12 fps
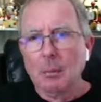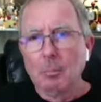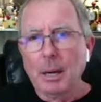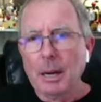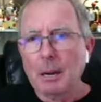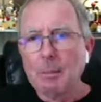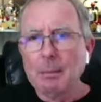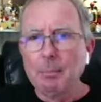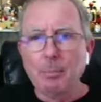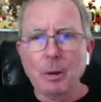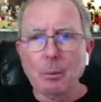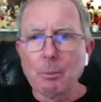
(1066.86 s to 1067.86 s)
But I mean,
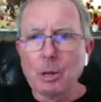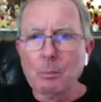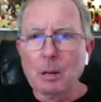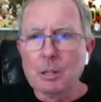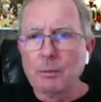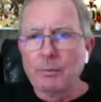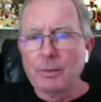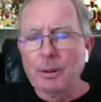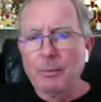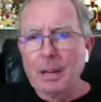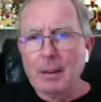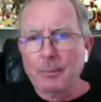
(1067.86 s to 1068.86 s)
you know, pretty much if,
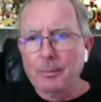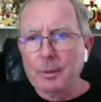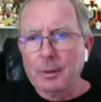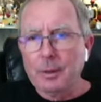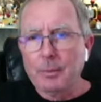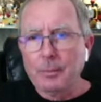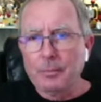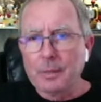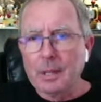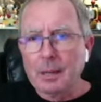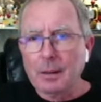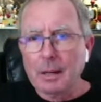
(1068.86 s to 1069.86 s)
if they,
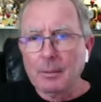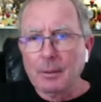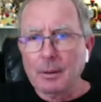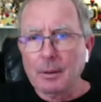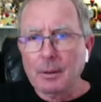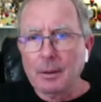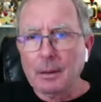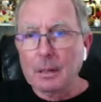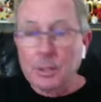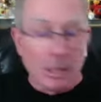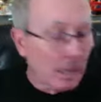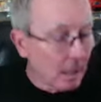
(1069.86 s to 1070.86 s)
if,
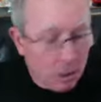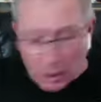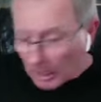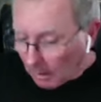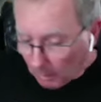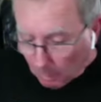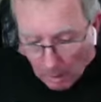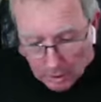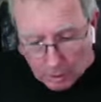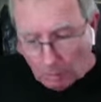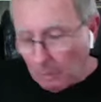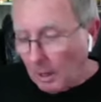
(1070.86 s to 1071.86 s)
if Sonny and Cher
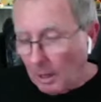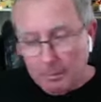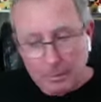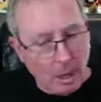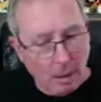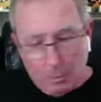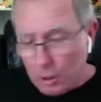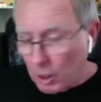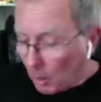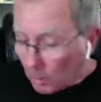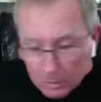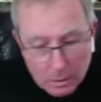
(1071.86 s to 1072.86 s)
watched growing up, Tom
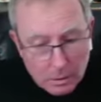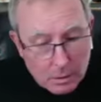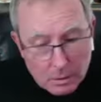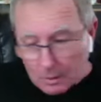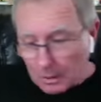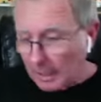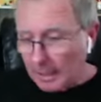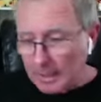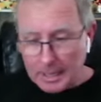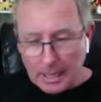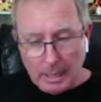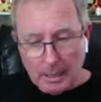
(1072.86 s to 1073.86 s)
Jones, like I
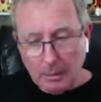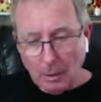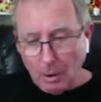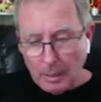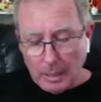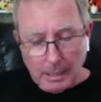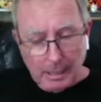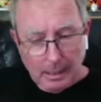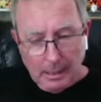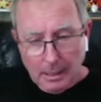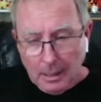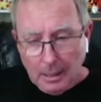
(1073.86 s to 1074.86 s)
said already,
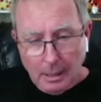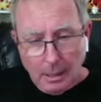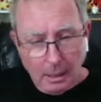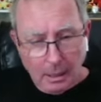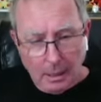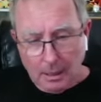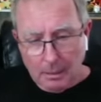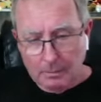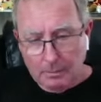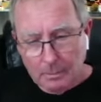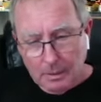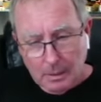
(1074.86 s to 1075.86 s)

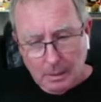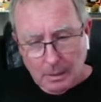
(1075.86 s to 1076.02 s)
um,